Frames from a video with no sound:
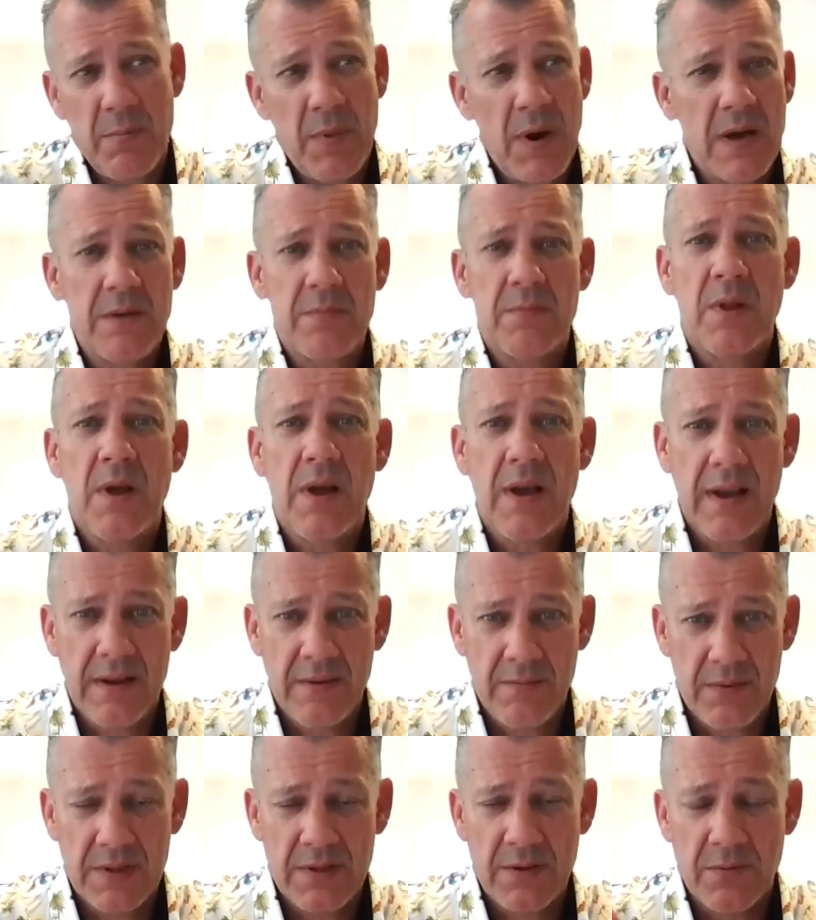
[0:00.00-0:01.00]
bottom line,
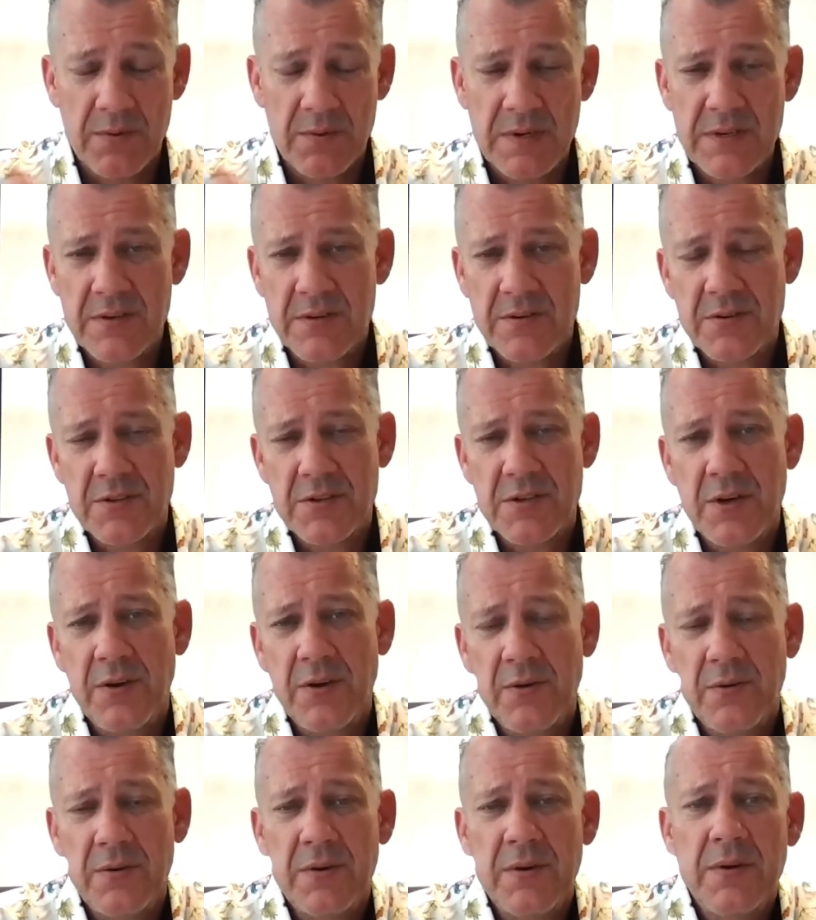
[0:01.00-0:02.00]
what the research
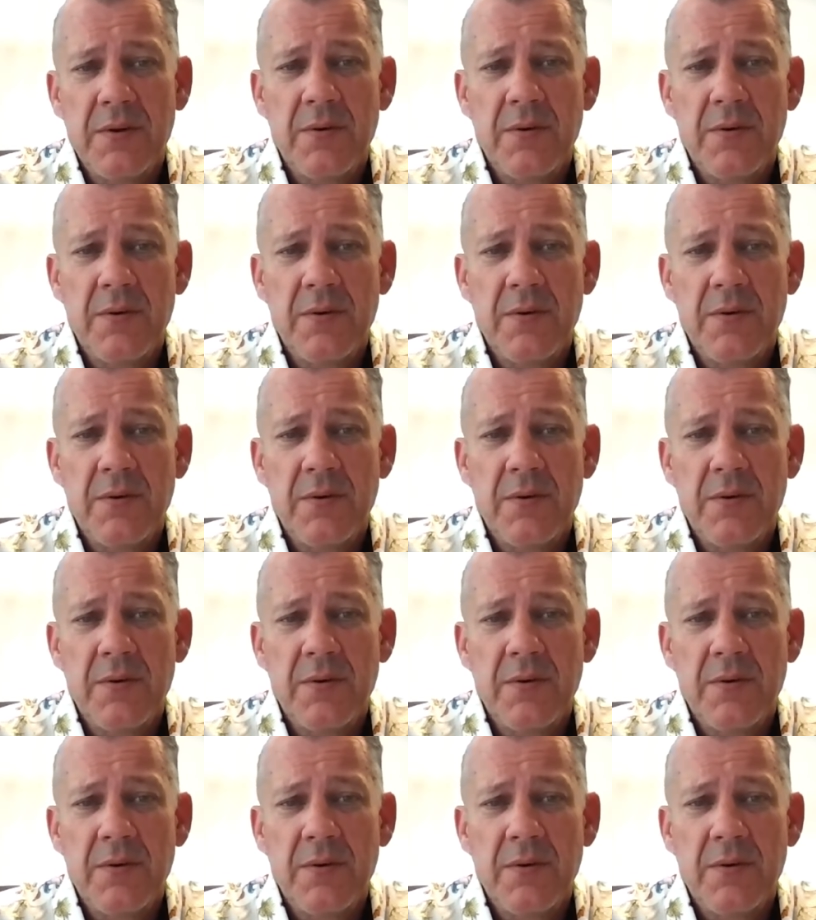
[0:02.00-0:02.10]
showed,